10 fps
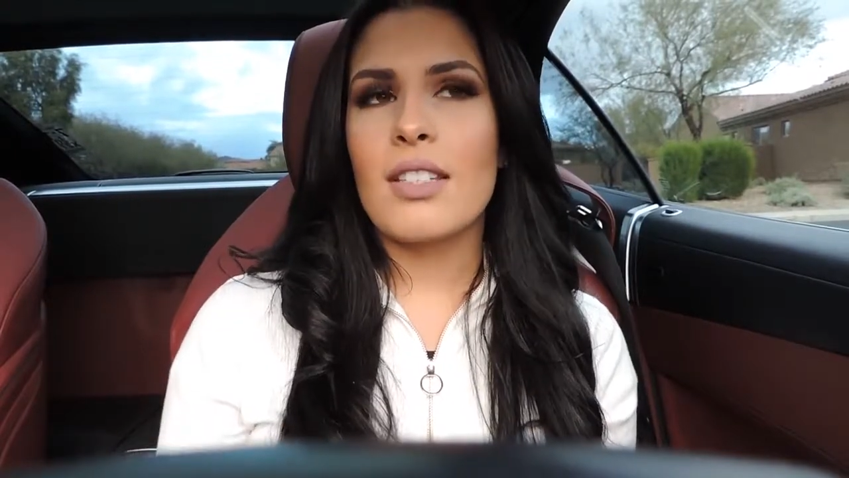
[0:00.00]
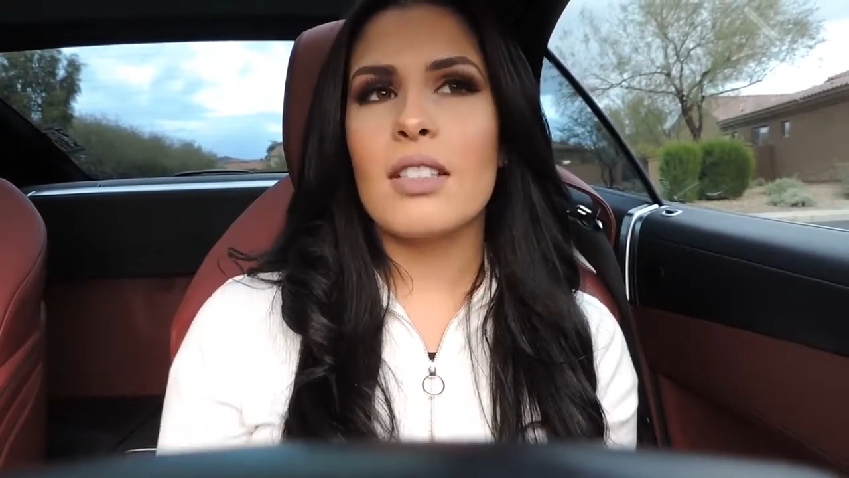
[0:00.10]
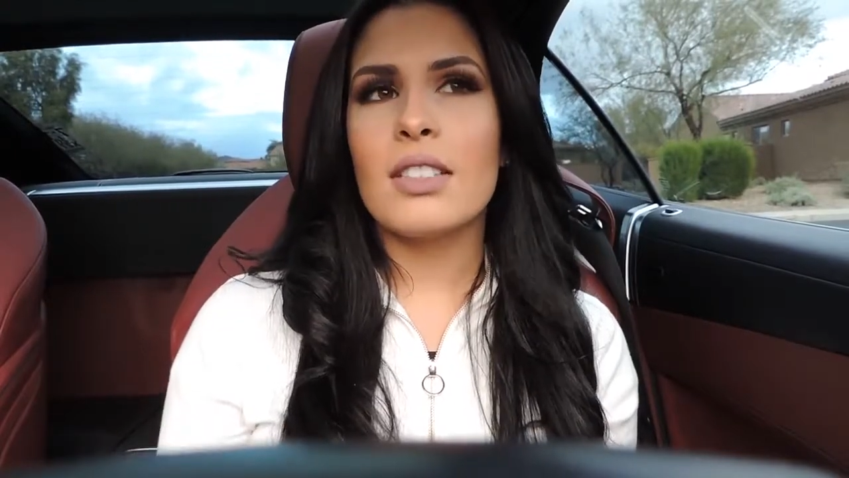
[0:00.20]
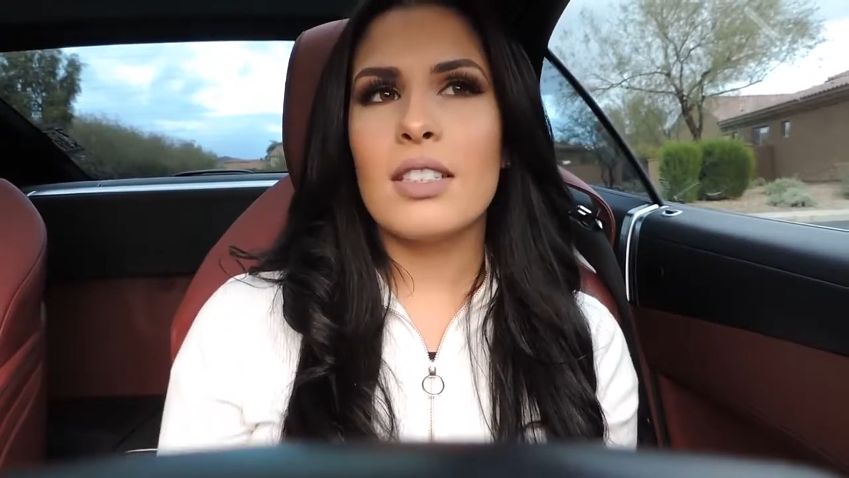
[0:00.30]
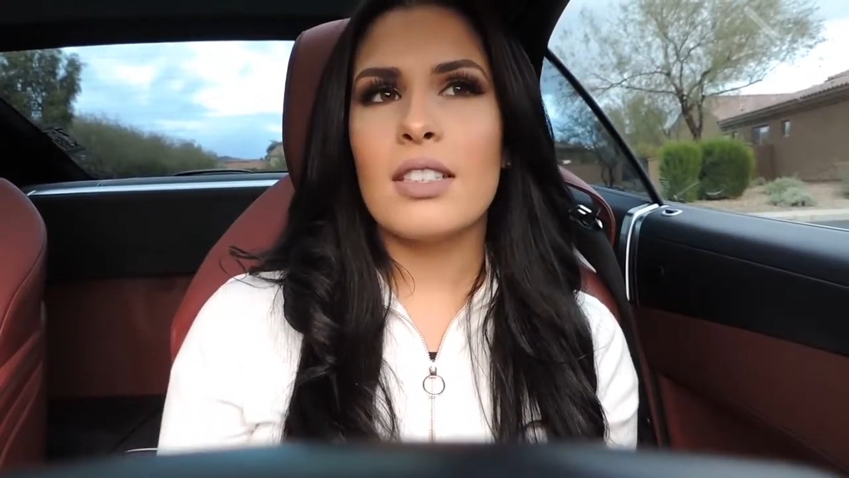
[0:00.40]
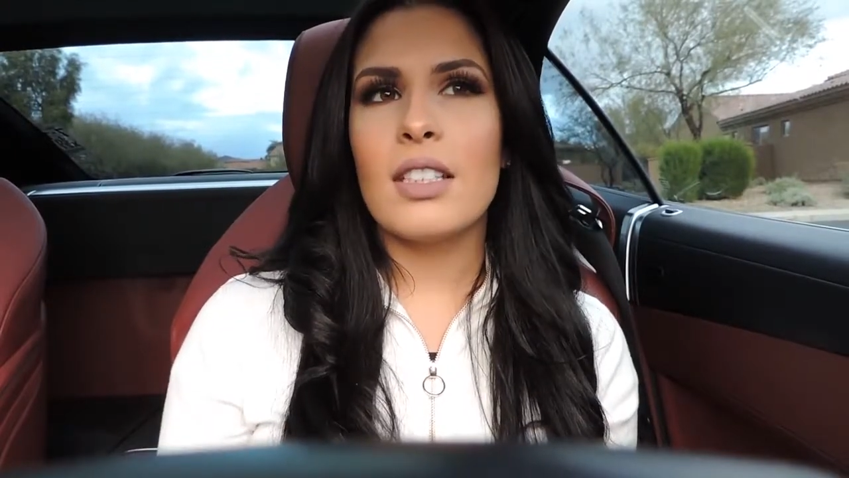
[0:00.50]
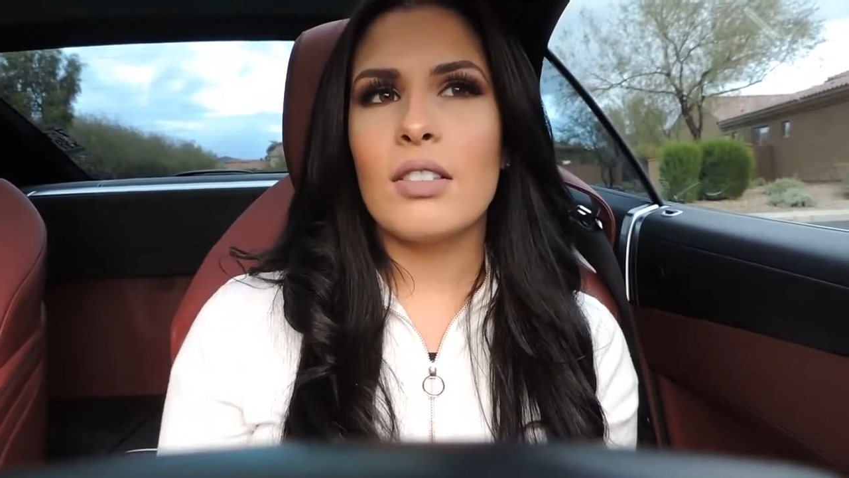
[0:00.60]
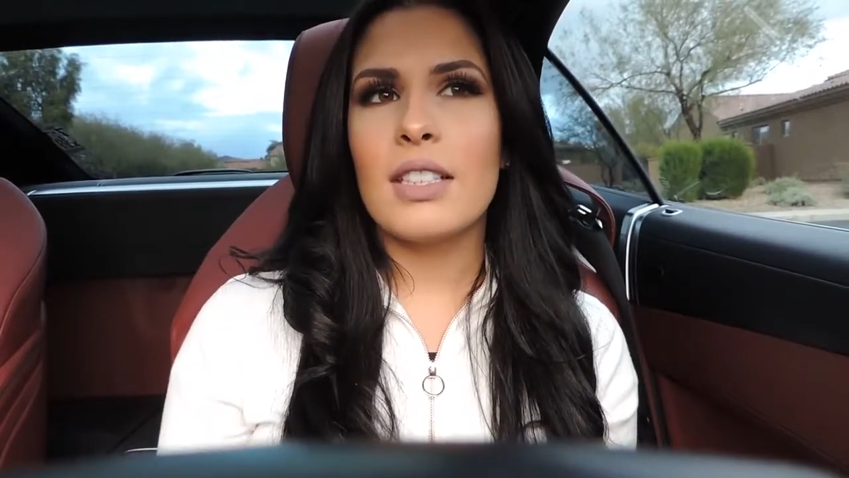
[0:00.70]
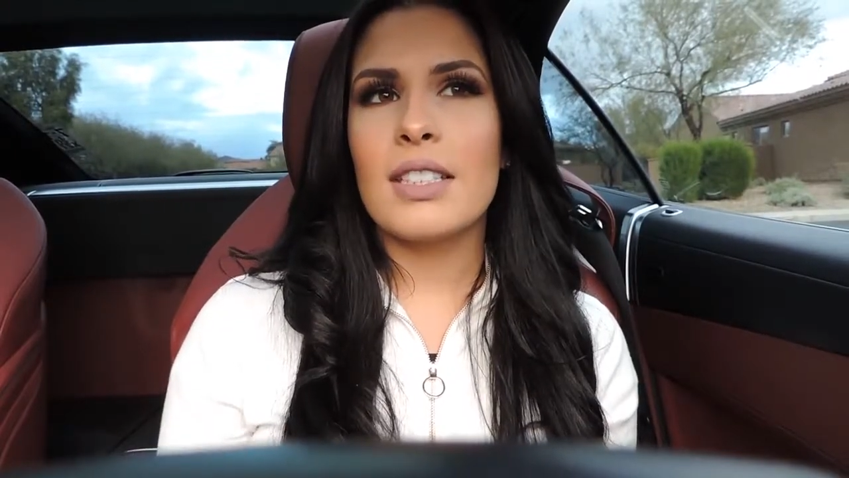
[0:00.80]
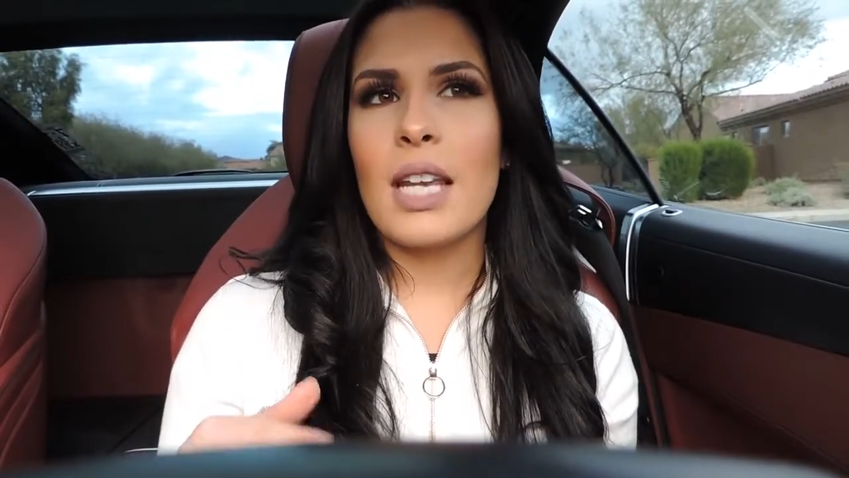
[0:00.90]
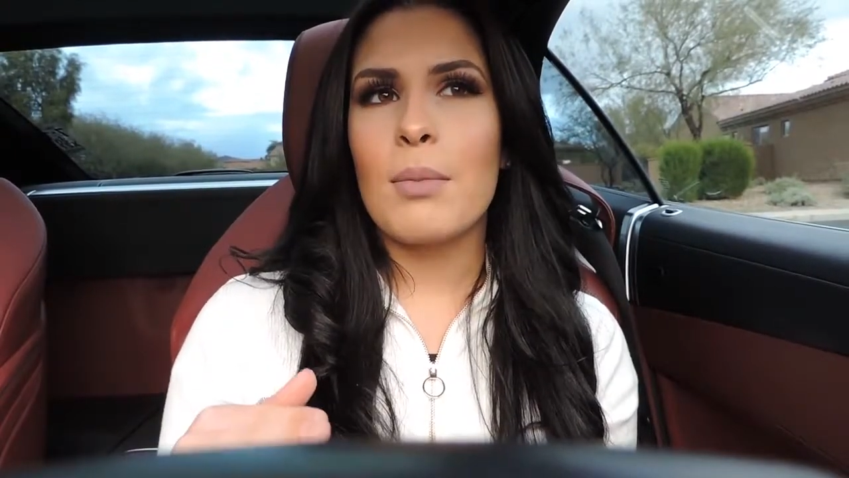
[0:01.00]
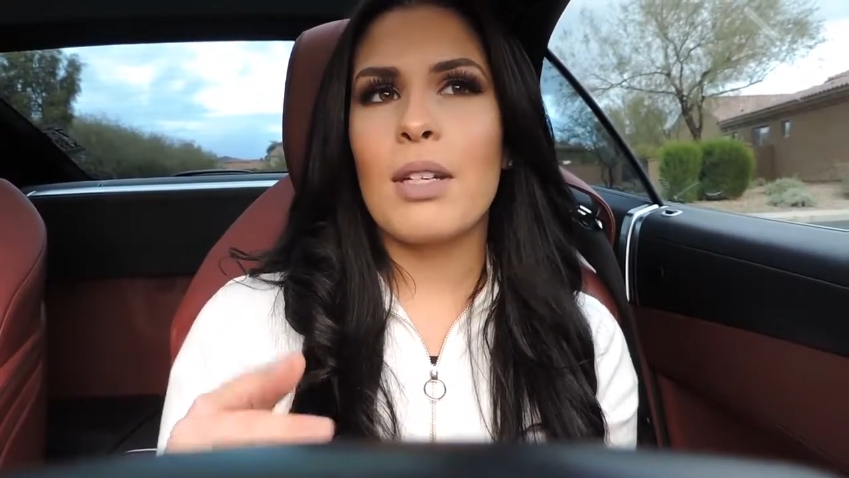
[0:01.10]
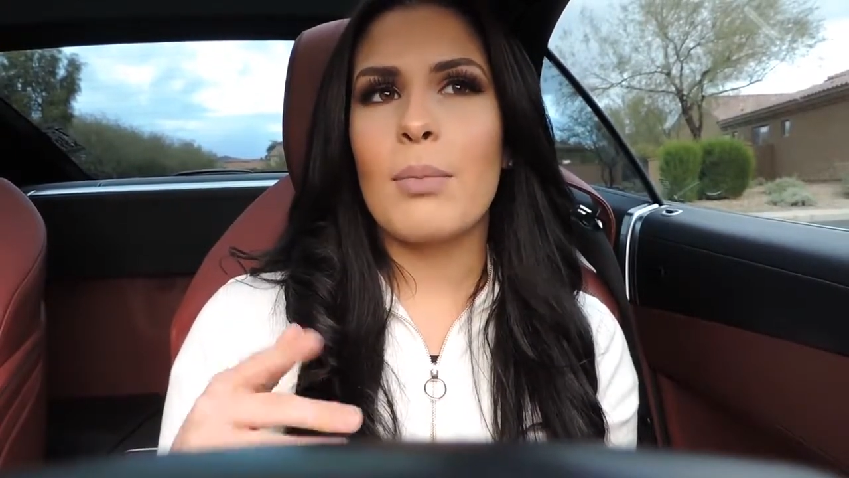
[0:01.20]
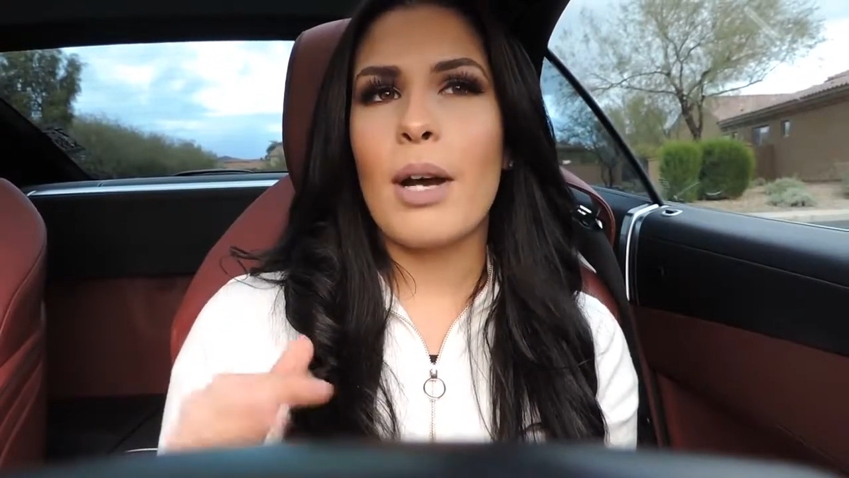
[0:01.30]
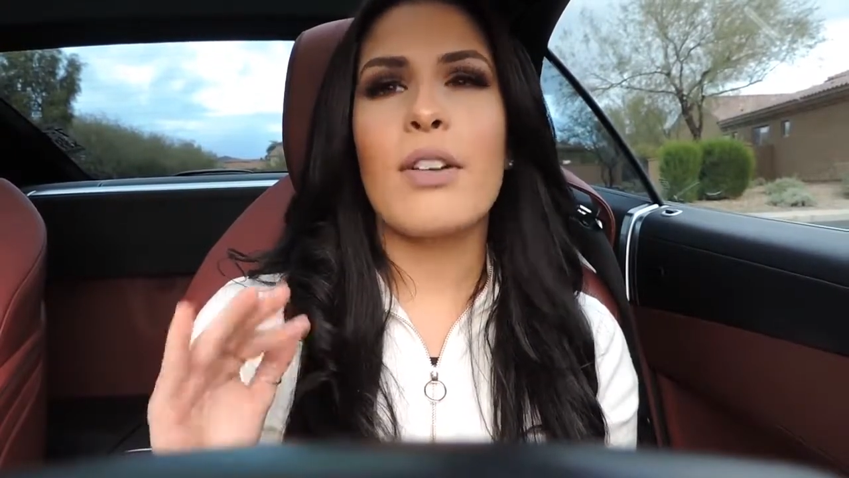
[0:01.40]
the SL63s
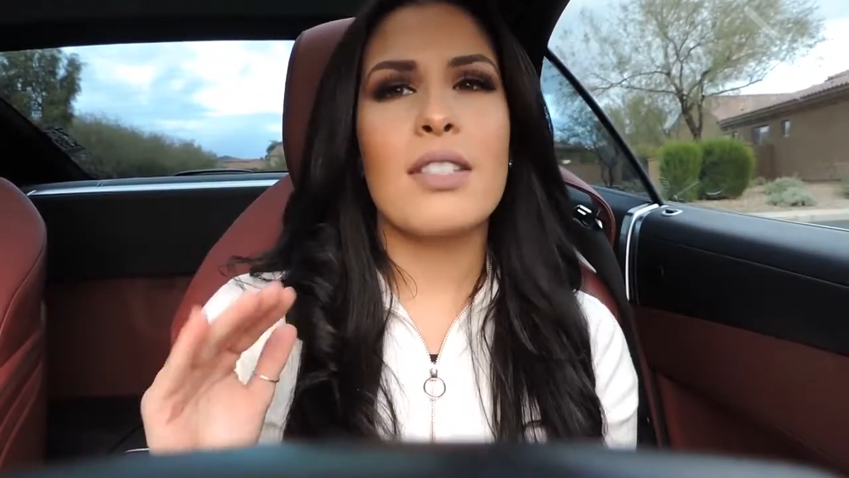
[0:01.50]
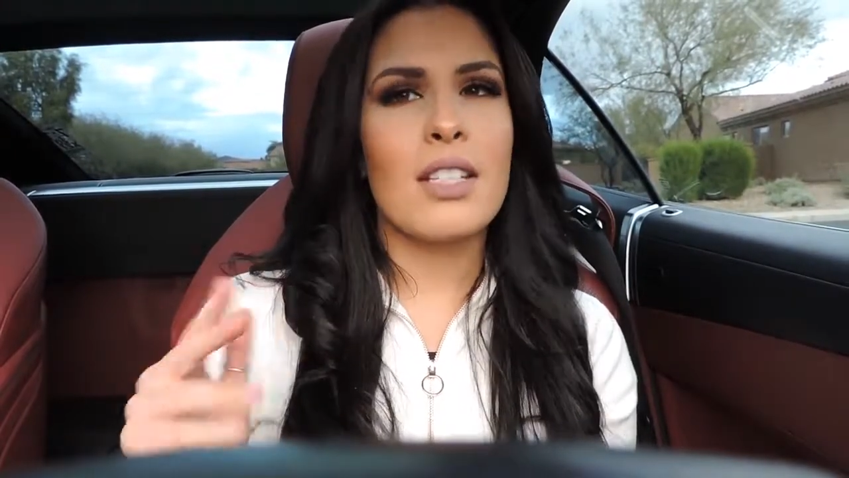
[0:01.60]
came in about